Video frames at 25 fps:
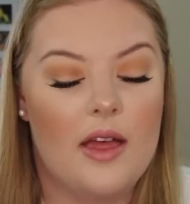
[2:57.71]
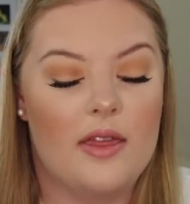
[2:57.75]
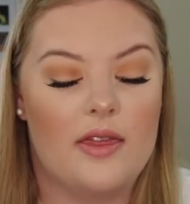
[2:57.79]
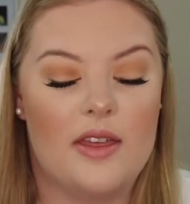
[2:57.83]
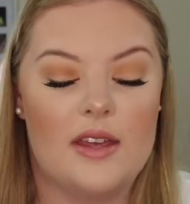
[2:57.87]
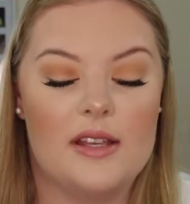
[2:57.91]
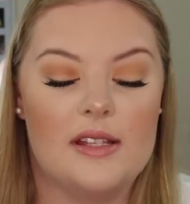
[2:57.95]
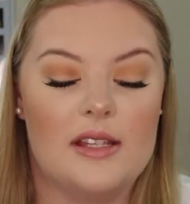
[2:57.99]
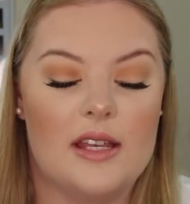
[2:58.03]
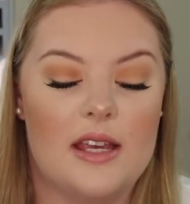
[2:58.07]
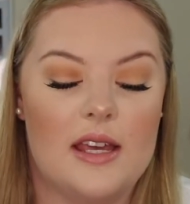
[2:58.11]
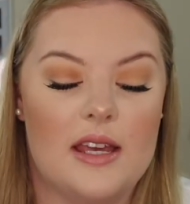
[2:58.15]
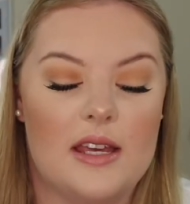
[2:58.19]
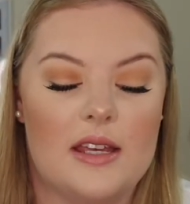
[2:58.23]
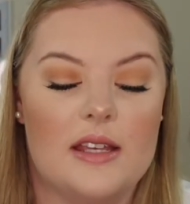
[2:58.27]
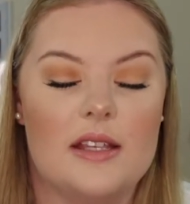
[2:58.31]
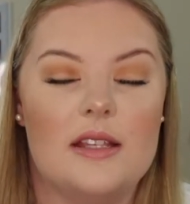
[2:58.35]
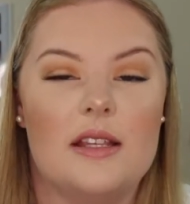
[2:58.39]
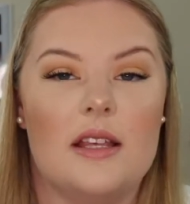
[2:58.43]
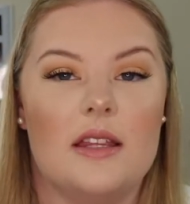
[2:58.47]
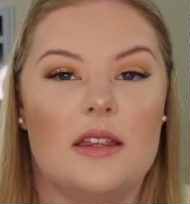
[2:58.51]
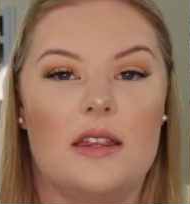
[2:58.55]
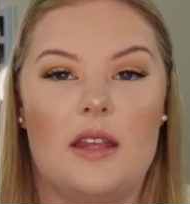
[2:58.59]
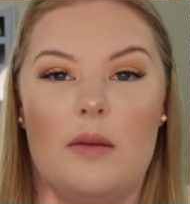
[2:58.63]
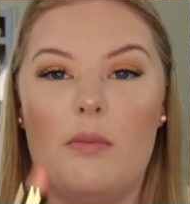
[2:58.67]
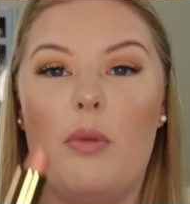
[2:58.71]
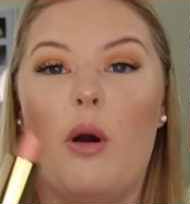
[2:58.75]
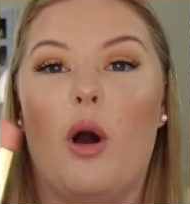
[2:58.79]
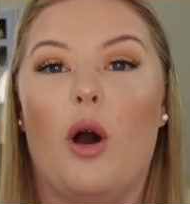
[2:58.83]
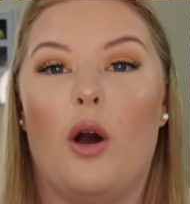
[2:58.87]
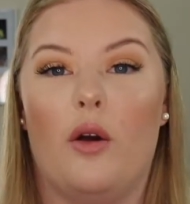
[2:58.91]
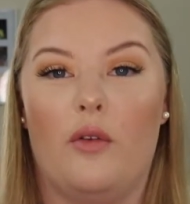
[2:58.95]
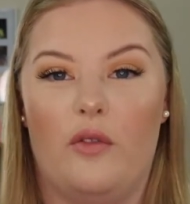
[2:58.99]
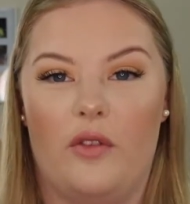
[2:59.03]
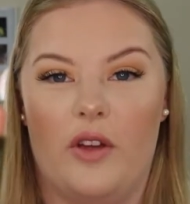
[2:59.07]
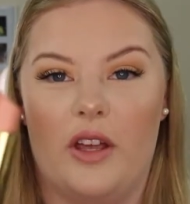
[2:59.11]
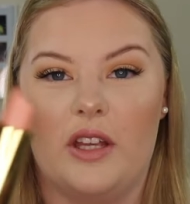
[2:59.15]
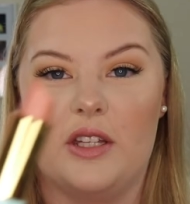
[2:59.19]
This is the
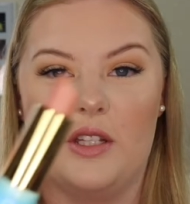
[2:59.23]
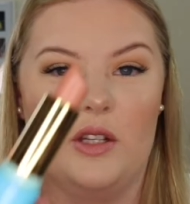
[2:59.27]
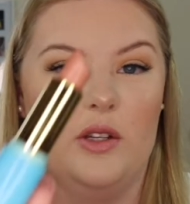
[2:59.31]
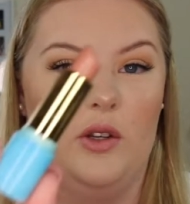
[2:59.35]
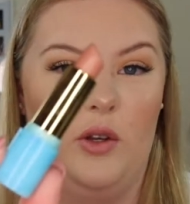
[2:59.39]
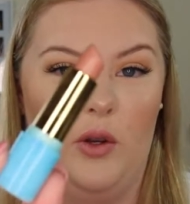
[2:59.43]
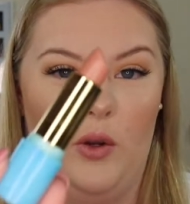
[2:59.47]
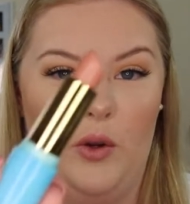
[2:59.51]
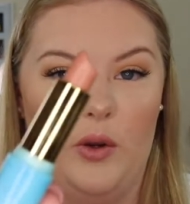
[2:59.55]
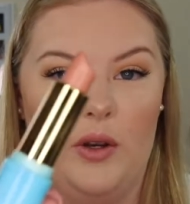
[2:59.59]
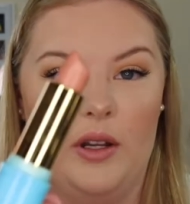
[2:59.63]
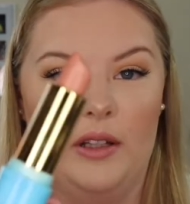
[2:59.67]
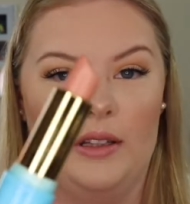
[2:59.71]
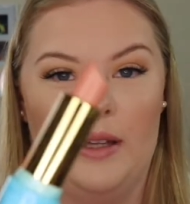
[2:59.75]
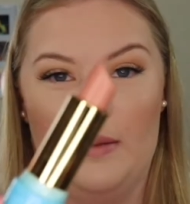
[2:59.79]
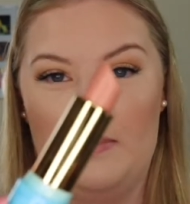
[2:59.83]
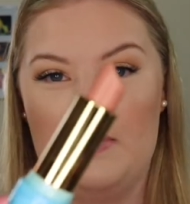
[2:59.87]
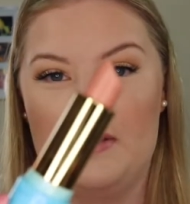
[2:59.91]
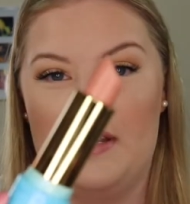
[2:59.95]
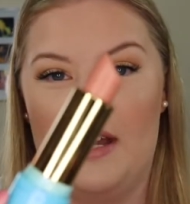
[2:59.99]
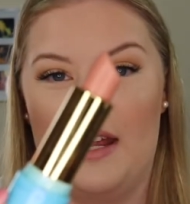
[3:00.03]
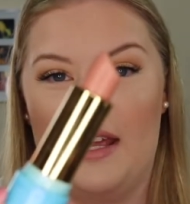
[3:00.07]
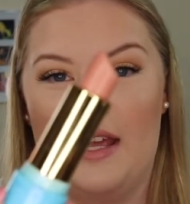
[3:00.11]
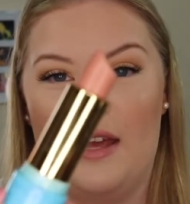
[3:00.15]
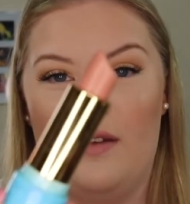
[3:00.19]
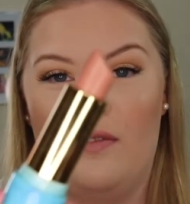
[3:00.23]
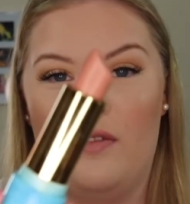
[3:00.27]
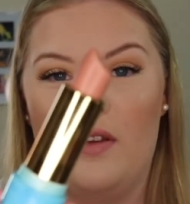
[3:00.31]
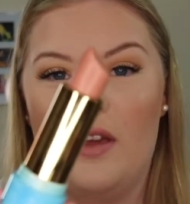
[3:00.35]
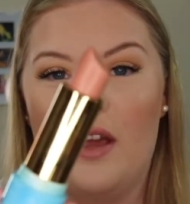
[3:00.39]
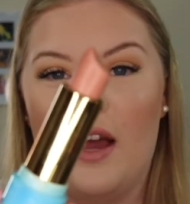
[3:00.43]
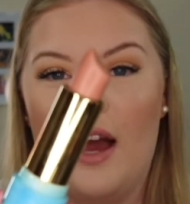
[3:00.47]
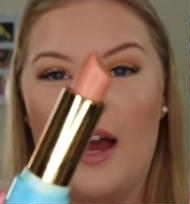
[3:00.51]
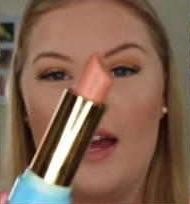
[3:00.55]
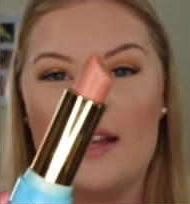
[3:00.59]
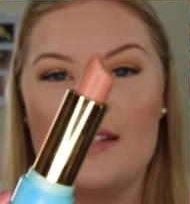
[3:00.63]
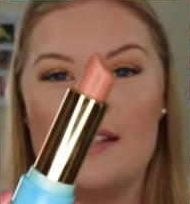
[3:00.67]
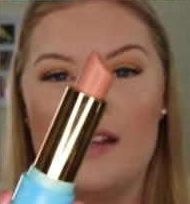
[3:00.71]
perfect nude lipstick. If you
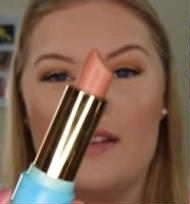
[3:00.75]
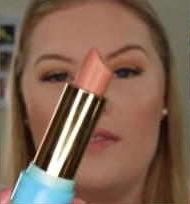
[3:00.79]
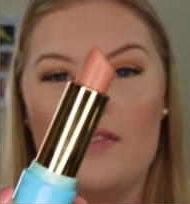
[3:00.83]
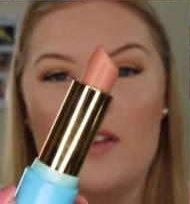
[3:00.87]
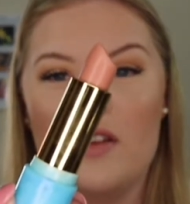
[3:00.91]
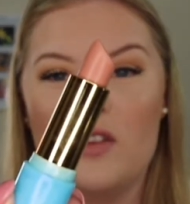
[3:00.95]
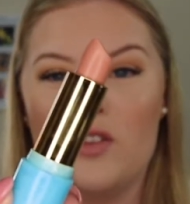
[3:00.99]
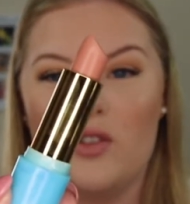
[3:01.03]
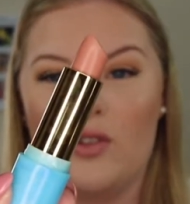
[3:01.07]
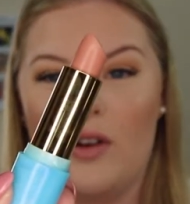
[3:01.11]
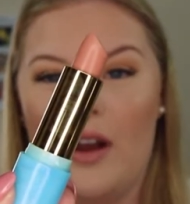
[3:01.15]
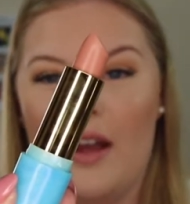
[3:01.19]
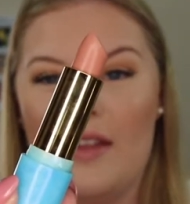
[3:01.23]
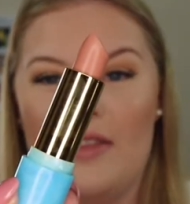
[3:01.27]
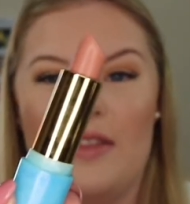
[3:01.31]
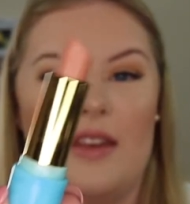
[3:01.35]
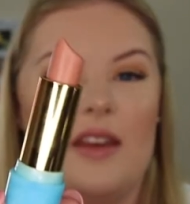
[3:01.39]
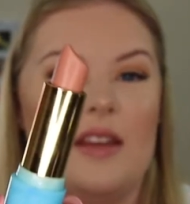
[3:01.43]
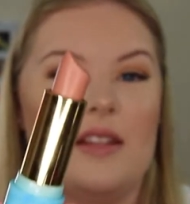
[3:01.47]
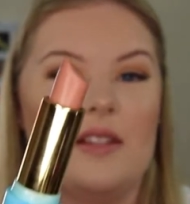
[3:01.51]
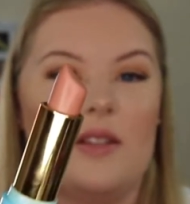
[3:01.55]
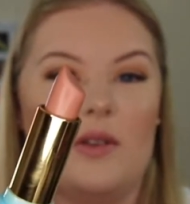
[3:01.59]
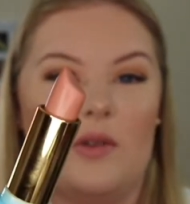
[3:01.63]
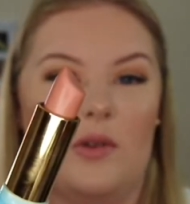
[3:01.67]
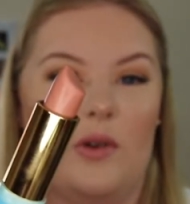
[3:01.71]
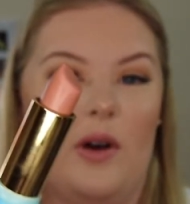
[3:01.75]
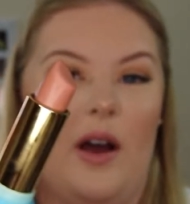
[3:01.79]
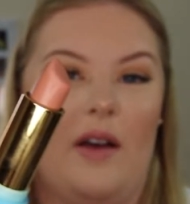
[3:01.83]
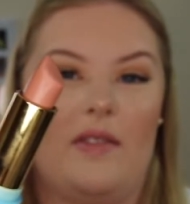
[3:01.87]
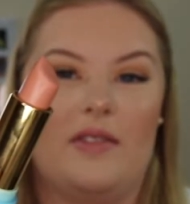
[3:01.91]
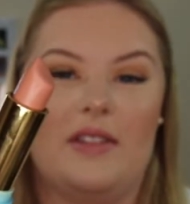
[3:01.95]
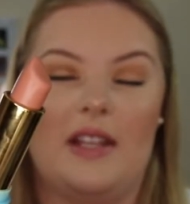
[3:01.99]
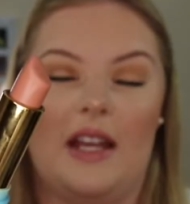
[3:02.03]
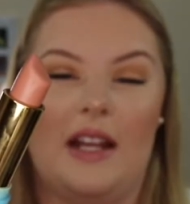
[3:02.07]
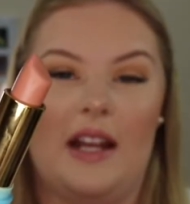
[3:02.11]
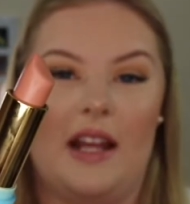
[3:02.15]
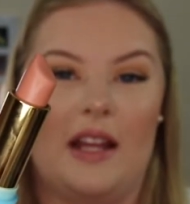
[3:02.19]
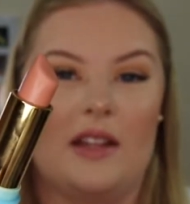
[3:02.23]
guys have tried this or I've
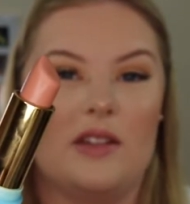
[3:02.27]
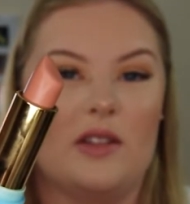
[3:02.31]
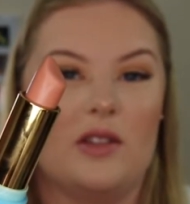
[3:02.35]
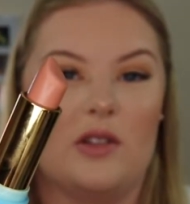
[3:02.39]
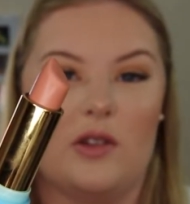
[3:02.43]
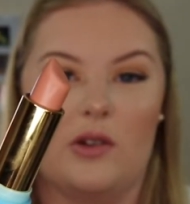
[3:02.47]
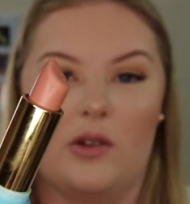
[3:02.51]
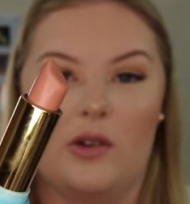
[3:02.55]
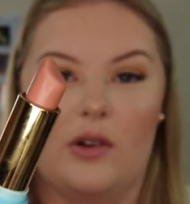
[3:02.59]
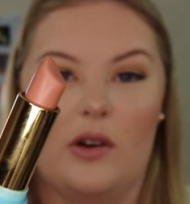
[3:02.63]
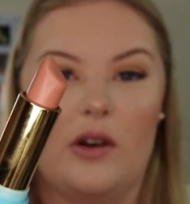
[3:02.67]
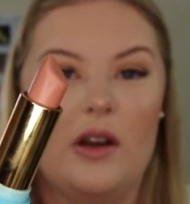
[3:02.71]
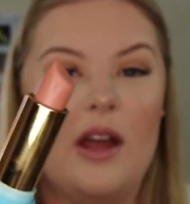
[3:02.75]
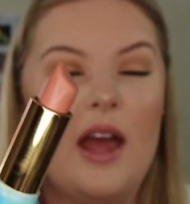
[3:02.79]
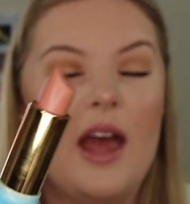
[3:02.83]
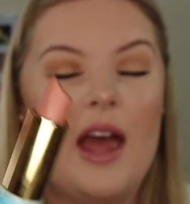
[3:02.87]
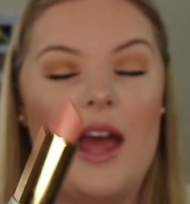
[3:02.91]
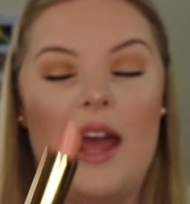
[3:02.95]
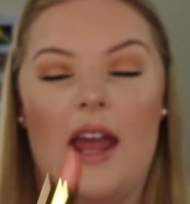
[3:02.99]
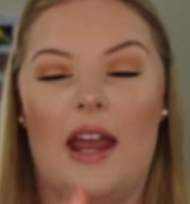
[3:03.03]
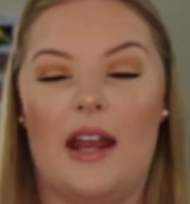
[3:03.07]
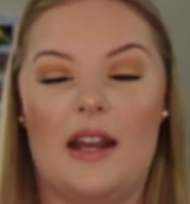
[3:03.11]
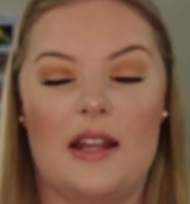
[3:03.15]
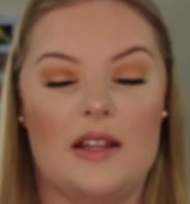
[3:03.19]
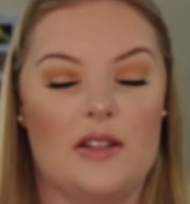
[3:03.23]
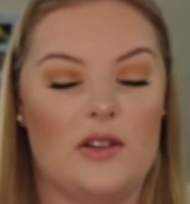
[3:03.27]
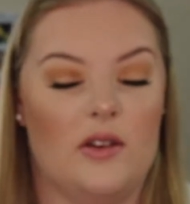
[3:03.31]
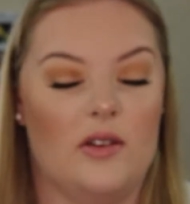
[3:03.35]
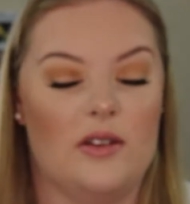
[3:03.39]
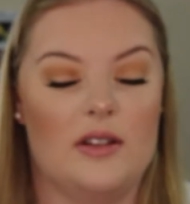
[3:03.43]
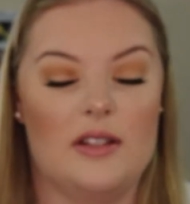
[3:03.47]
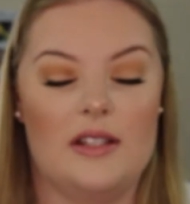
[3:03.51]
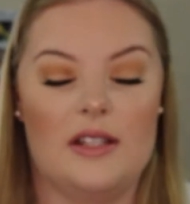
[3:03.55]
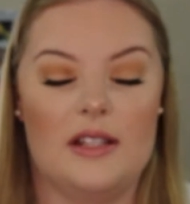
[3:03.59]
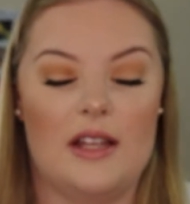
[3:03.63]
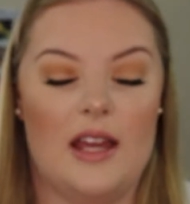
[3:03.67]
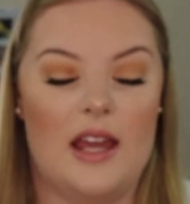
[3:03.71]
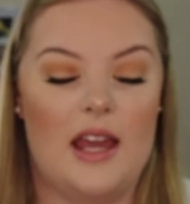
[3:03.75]
seen in store, it is
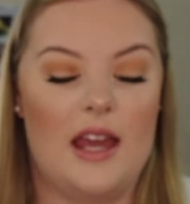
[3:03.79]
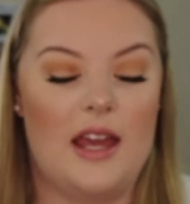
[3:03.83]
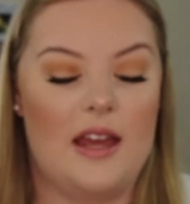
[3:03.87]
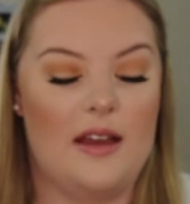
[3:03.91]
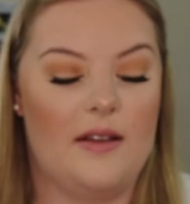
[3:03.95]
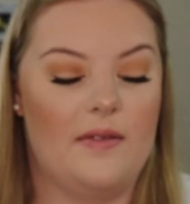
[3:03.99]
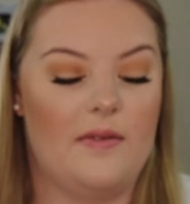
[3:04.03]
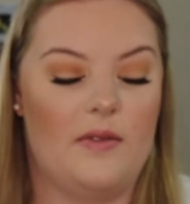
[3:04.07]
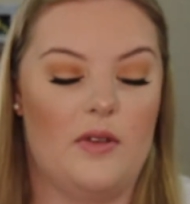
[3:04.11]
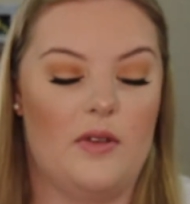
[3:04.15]
honestly